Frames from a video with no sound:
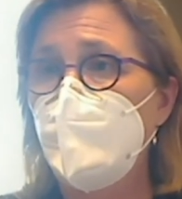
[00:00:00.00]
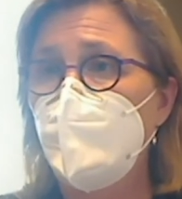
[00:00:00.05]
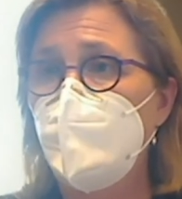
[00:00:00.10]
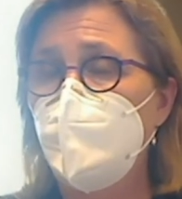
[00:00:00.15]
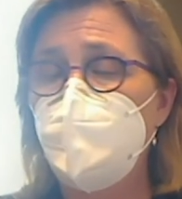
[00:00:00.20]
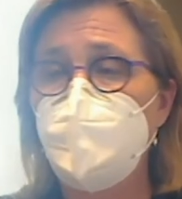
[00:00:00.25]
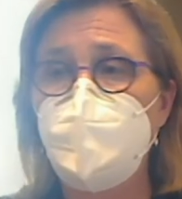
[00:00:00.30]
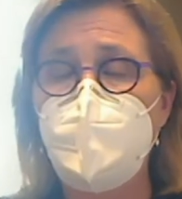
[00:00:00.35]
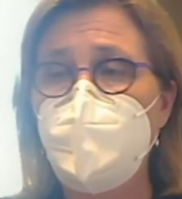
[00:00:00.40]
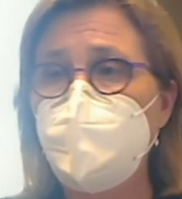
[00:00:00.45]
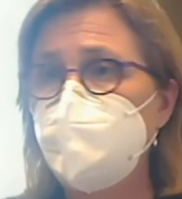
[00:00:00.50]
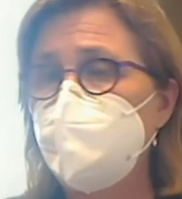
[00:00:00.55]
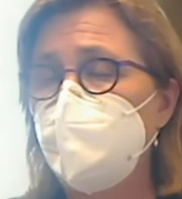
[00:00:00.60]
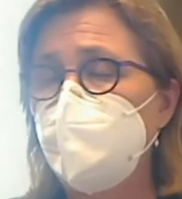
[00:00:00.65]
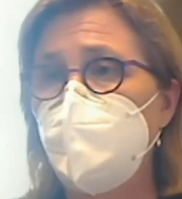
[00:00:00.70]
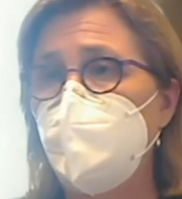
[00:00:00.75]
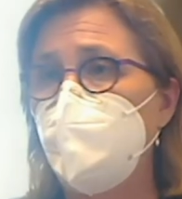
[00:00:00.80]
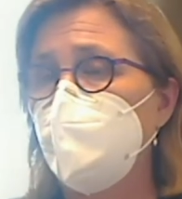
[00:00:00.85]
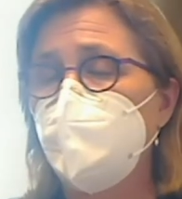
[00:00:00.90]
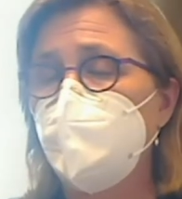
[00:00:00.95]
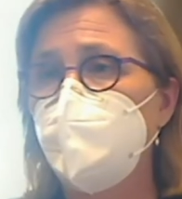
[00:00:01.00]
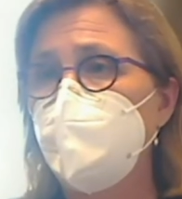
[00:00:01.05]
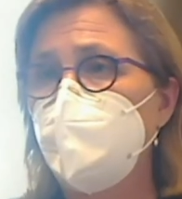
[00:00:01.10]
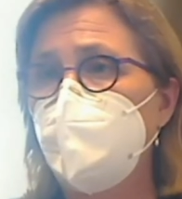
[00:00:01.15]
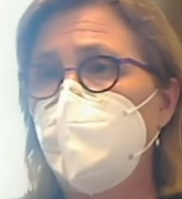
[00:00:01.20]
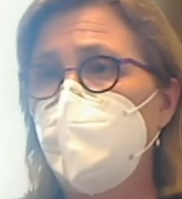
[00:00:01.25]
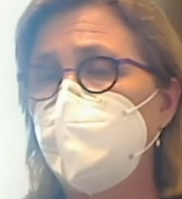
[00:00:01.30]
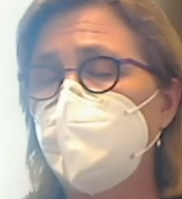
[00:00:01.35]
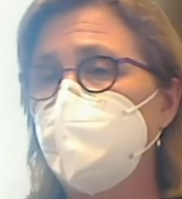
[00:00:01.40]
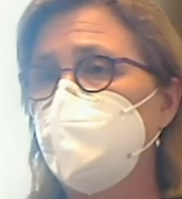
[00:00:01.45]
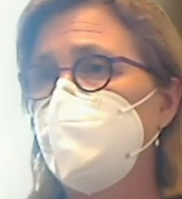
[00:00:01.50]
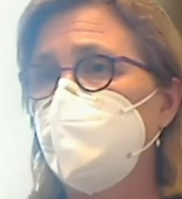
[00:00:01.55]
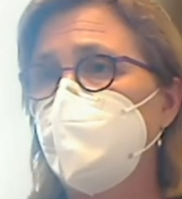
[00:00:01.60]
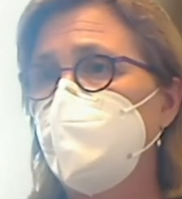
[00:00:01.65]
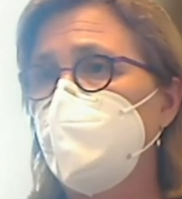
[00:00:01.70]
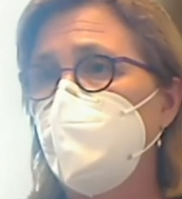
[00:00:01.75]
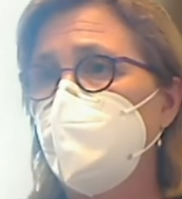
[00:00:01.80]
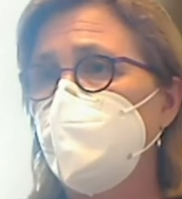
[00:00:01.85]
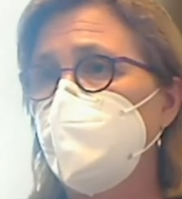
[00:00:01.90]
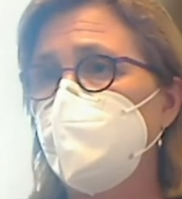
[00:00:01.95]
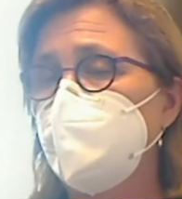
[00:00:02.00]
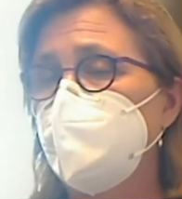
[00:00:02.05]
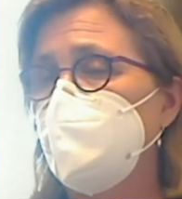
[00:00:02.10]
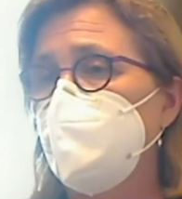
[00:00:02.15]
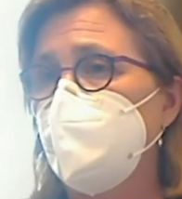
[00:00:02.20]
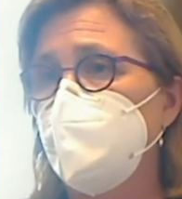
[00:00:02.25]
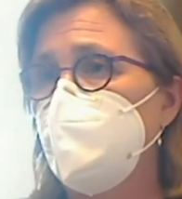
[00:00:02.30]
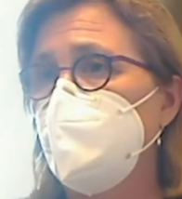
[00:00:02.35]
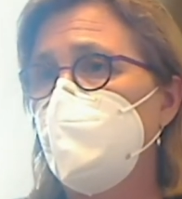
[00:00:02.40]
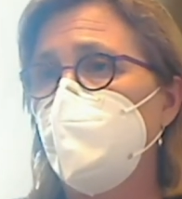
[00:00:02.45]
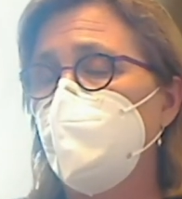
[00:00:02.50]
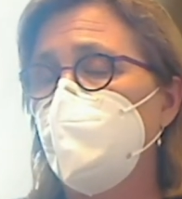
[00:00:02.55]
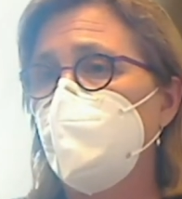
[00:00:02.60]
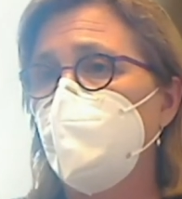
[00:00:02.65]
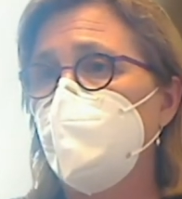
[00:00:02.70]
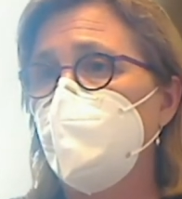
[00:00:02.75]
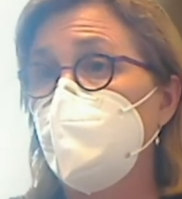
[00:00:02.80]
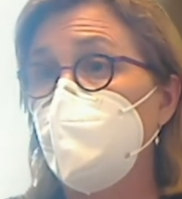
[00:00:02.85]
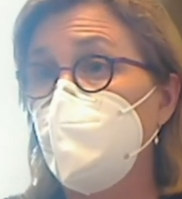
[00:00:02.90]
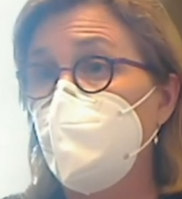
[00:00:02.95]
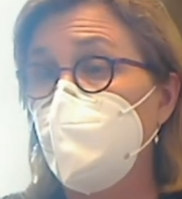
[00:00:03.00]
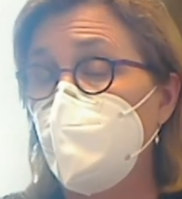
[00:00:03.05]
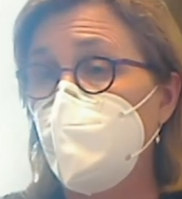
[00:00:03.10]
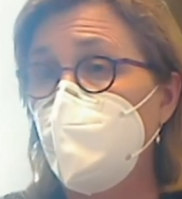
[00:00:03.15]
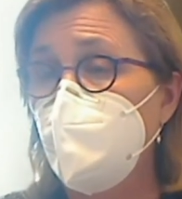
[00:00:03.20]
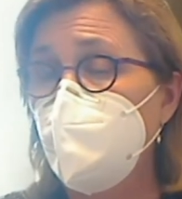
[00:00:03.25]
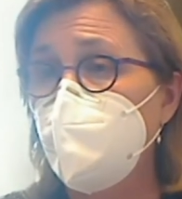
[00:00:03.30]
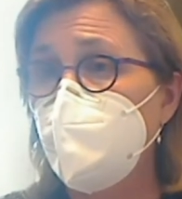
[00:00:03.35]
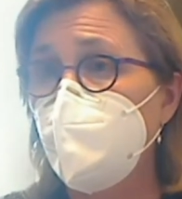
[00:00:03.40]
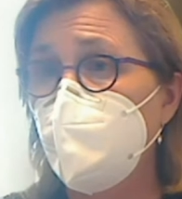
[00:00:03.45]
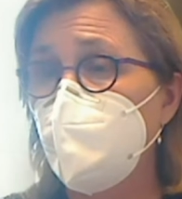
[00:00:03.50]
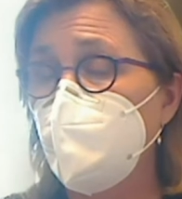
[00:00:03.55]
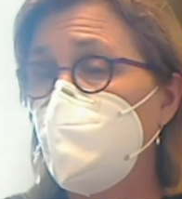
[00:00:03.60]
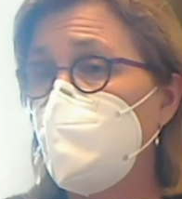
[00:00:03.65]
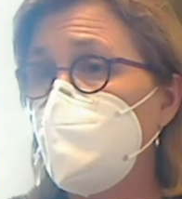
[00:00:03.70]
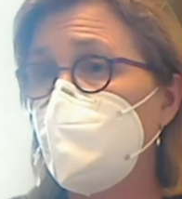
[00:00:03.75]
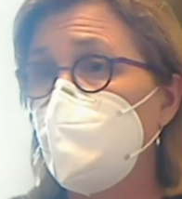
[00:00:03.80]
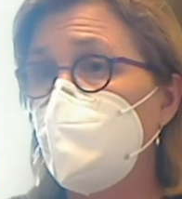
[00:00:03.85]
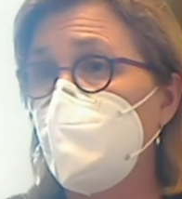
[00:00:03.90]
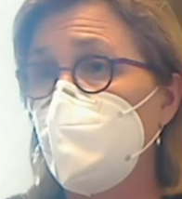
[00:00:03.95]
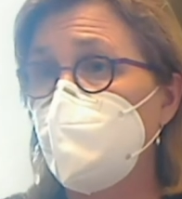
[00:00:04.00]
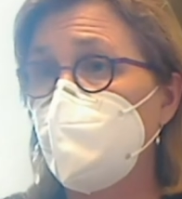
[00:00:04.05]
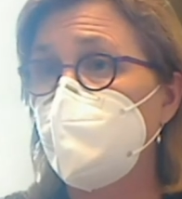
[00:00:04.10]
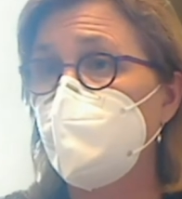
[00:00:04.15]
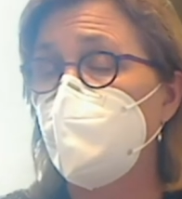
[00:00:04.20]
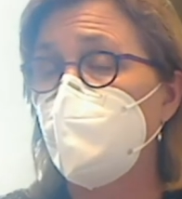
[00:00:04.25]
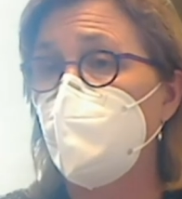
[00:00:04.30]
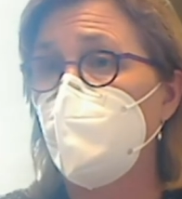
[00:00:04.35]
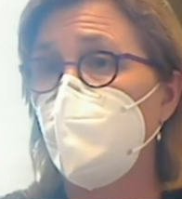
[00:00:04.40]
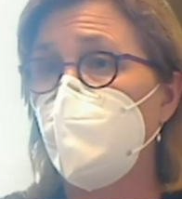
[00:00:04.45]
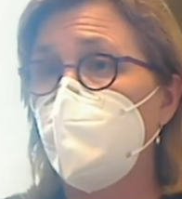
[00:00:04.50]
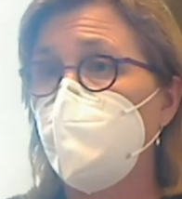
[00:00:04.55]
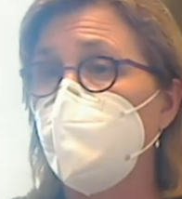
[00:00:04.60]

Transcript: that's not going to be pose a risk for